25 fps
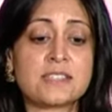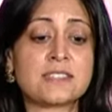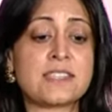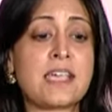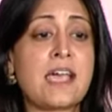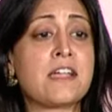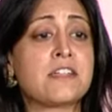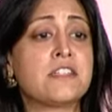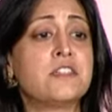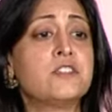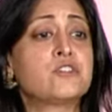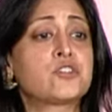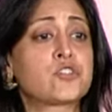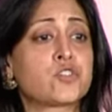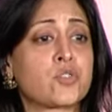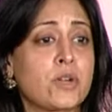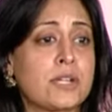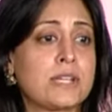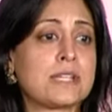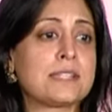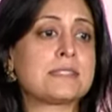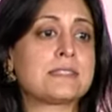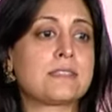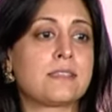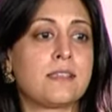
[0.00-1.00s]
is how do you
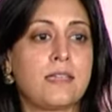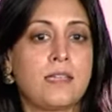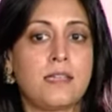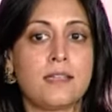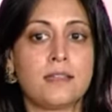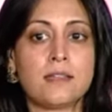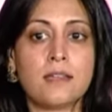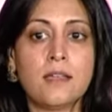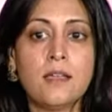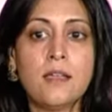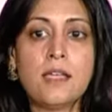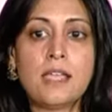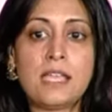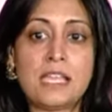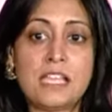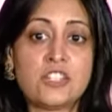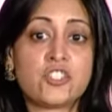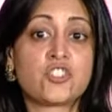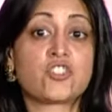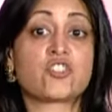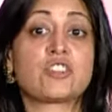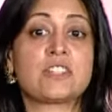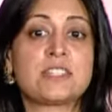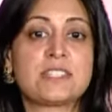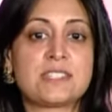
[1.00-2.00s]
translate
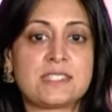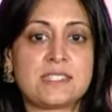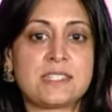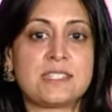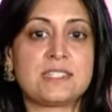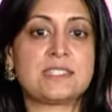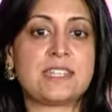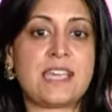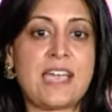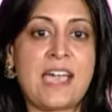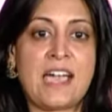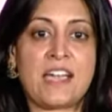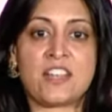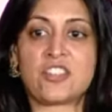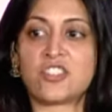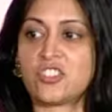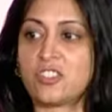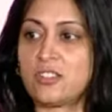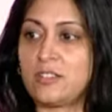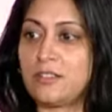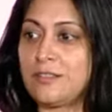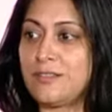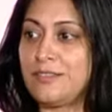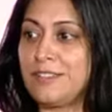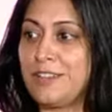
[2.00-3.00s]
interest into action?